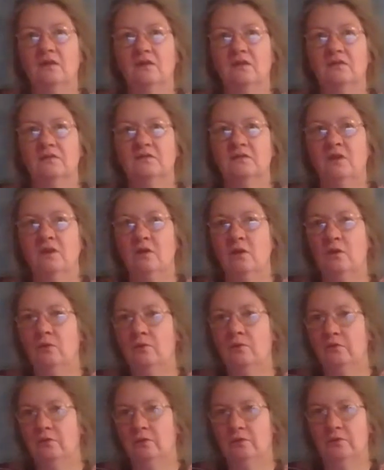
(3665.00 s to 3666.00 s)

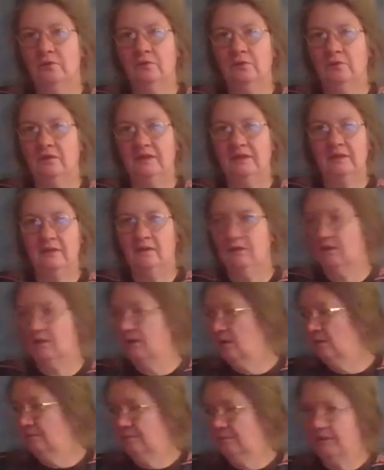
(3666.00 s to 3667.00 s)
so if you can get
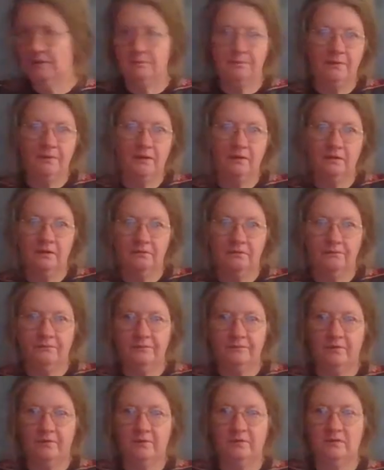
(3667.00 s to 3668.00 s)
a big bucket
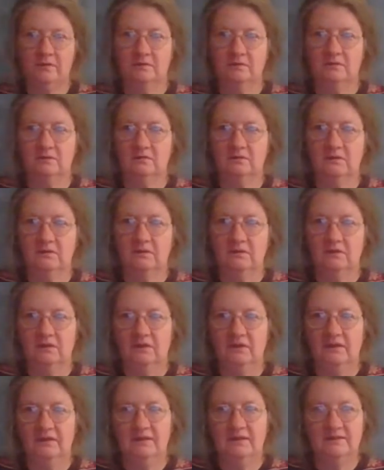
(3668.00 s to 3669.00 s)
for
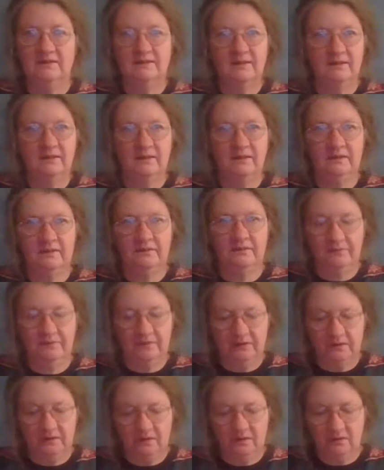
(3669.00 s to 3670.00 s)
less than
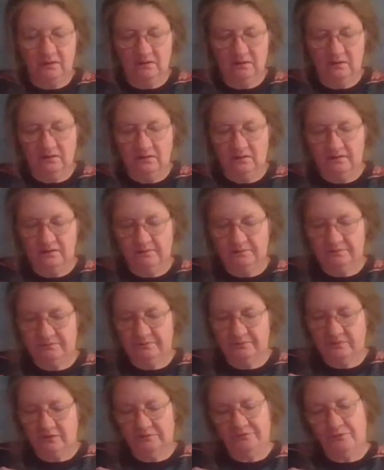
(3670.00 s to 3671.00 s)
anything.
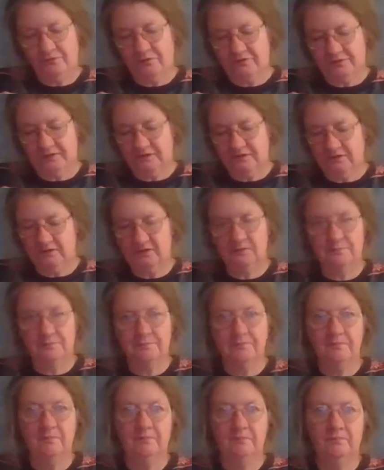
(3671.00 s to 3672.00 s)
Of course, it
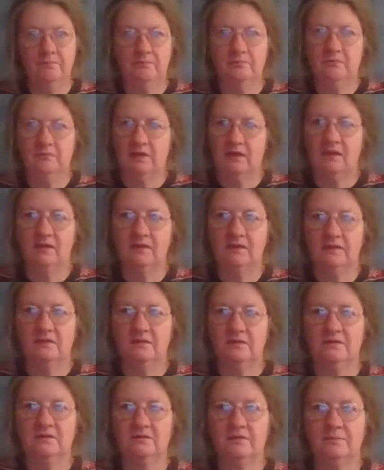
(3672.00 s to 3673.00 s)

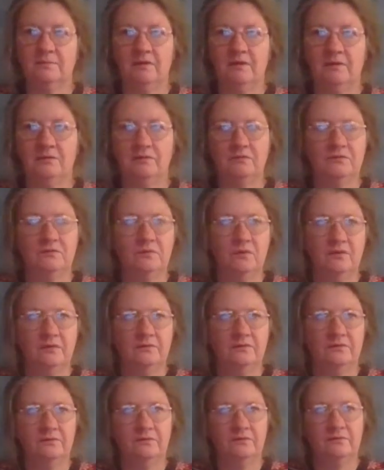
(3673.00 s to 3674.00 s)
cost about
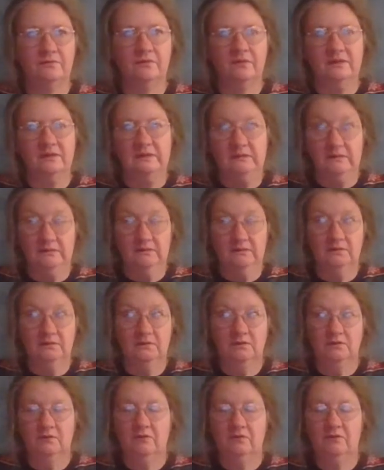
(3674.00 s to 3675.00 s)
200
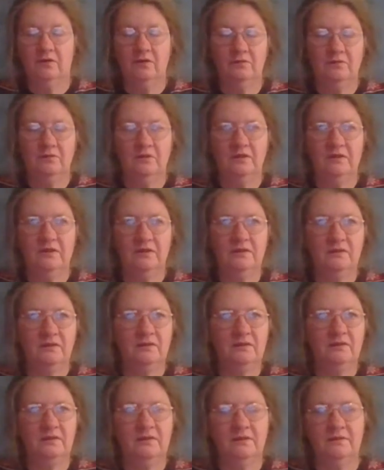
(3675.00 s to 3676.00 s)

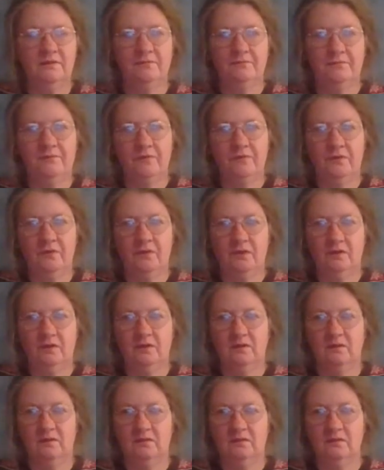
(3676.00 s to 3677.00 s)
krona for
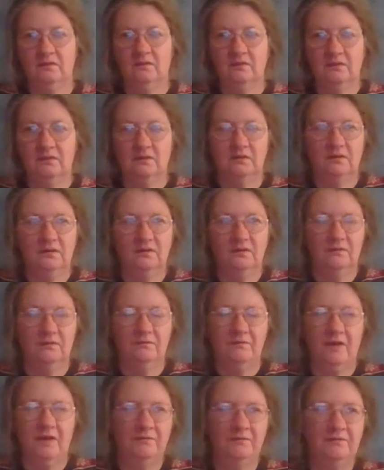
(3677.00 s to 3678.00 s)

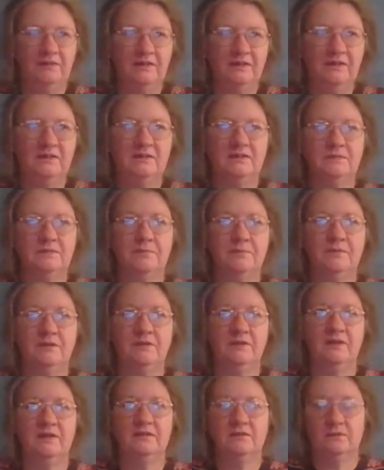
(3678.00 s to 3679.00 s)
5 liters, but
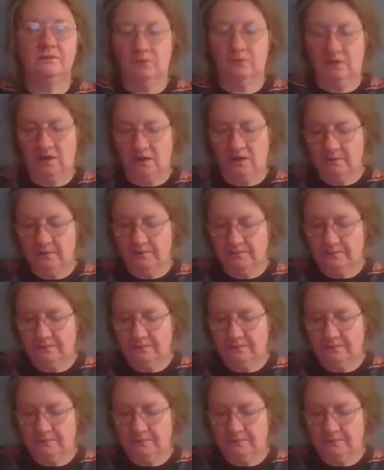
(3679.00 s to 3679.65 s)
that's okay.